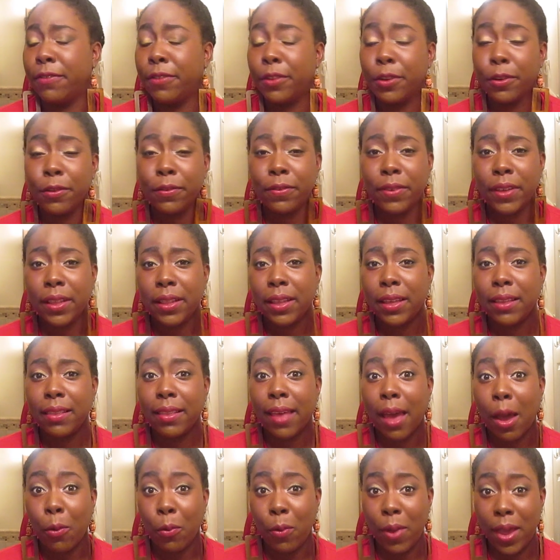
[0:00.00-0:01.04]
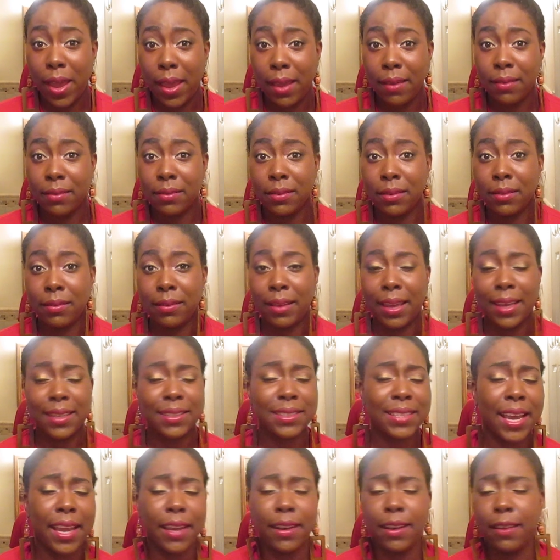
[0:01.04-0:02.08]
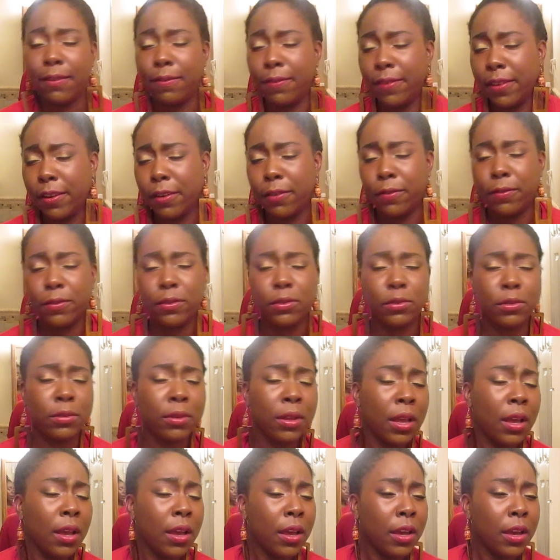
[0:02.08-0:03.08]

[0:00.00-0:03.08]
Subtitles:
If you're feeling that way, anxiety, fearful,